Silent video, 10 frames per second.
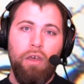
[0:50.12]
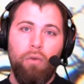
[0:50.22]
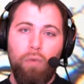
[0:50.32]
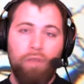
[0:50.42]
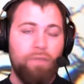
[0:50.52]

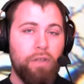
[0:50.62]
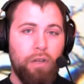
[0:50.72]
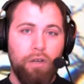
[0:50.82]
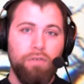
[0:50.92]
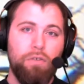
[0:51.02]
wait for the
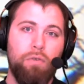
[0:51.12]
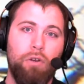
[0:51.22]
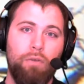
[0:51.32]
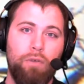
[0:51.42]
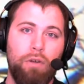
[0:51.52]
cars to
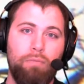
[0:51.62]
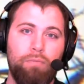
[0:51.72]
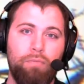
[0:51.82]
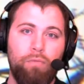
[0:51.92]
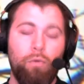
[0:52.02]
run over it,
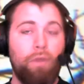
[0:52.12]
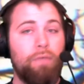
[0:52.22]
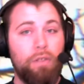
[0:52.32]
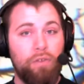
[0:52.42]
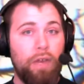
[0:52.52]
wait
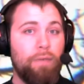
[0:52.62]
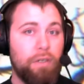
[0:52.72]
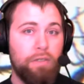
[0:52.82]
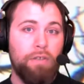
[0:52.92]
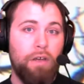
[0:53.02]
for the traffic
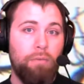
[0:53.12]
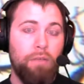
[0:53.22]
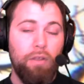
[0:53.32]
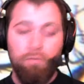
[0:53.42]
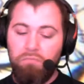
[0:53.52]
to stop,
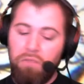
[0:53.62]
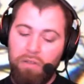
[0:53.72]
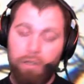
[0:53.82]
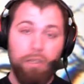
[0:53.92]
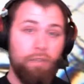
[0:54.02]

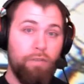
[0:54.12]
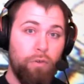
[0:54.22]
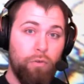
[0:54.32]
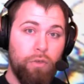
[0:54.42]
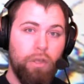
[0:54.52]
and then eat the
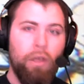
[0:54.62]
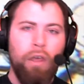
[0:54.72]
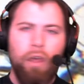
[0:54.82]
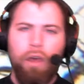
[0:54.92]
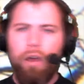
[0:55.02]
food.
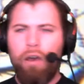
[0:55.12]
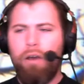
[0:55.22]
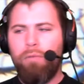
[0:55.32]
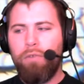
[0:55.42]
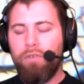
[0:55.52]

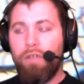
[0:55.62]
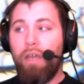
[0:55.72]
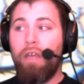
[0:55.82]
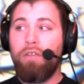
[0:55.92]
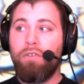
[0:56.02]
There's
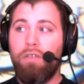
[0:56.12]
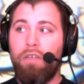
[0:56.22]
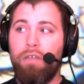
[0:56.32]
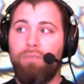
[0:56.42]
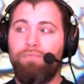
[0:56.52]
actually,